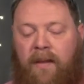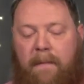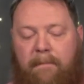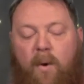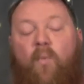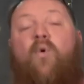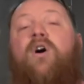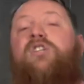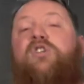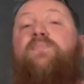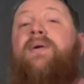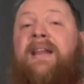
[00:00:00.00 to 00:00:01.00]
But
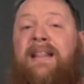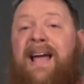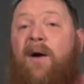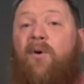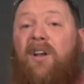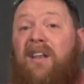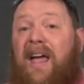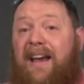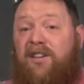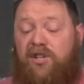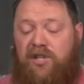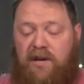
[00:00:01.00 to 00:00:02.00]
once you've been in that
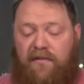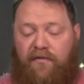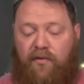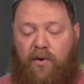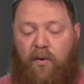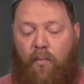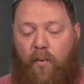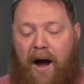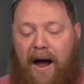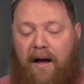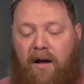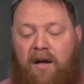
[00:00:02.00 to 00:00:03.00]
relationship for a
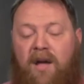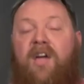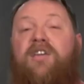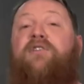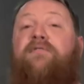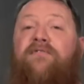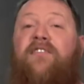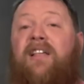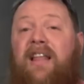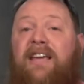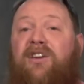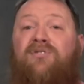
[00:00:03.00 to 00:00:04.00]
while, you feel
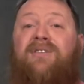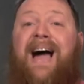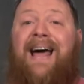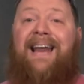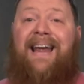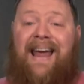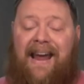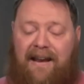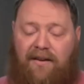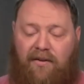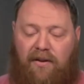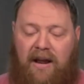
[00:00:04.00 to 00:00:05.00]
like you got it
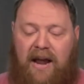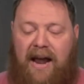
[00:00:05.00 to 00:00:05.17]
handled.